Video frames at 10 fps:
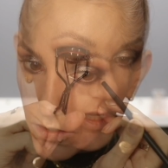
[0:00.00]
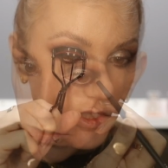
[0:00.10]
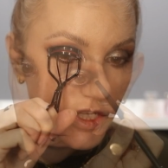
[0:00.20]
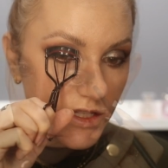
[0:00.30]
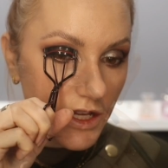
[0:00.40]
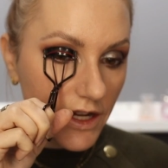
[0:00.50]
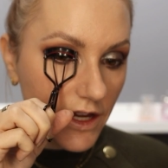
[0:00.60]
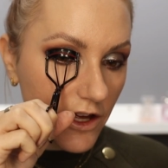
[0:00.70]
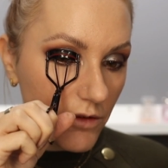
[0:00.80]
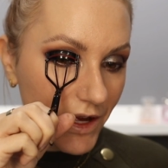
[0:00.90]
Just going to
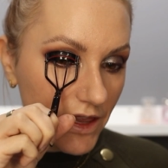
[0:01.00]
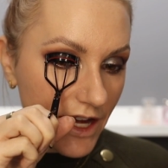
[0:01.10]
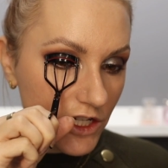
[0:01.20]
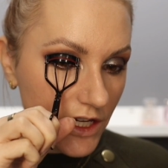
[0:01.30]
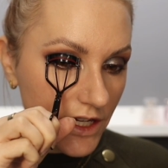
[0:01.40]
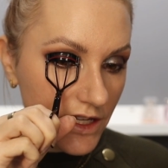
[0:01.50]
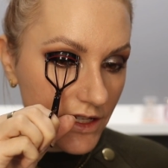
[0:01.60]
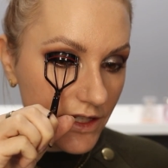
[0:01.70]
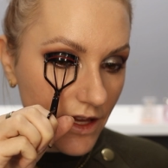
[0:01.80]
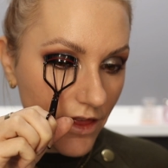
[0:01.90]
curl my
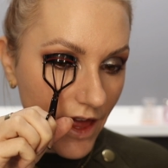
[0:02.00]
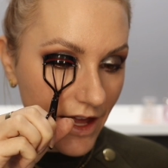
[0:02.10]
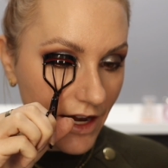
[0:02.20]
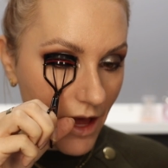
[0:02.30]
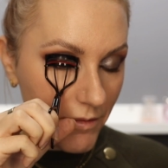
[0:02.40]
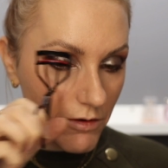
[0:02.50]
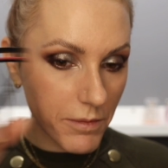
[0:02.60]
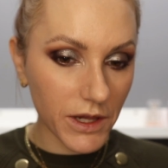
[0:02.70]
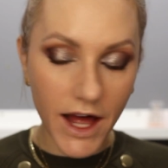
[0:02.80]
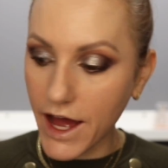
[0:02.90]
lashes. Then I'm going to
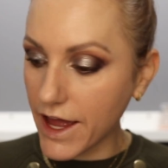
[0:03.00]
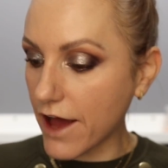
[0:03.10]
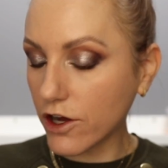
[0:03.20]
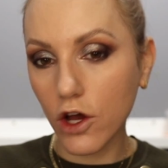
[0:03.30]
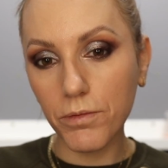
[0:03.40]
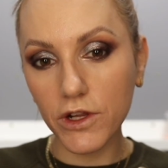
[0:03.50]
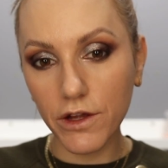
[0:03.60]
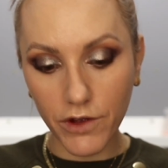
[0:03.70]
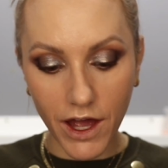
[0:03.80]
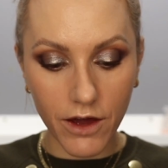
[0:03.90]
apply a couple
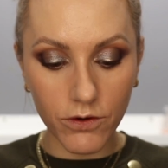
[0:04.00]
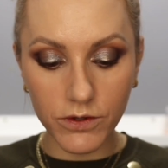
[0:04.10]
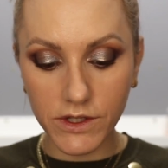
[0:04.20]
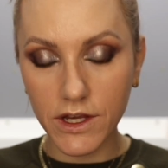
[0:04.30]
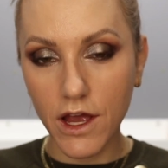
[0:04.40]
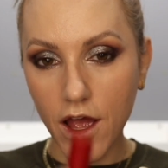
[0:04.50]
of coats